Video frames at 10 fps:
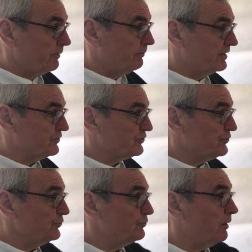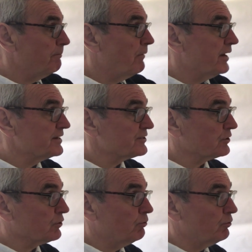but it's 2 minus a
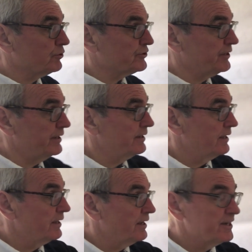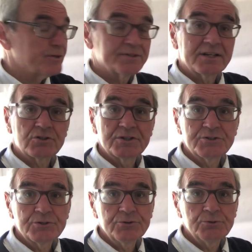quarter, so it's actually
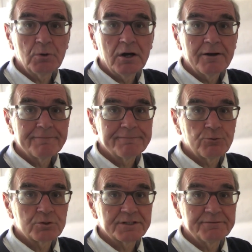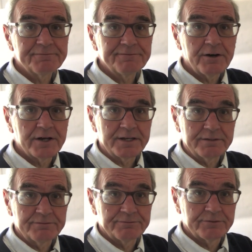2:45.
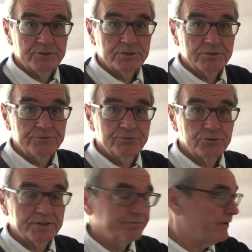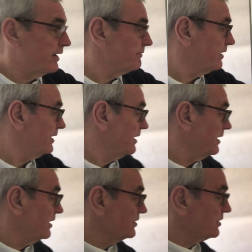2:45.
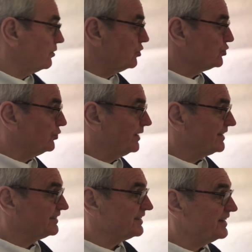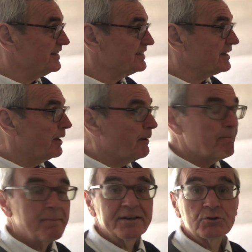So son las 3
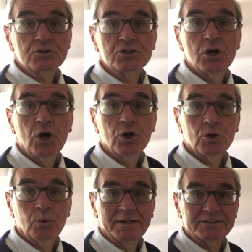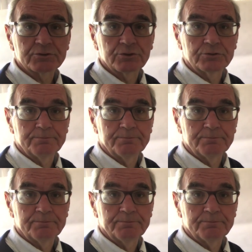menos cuarto.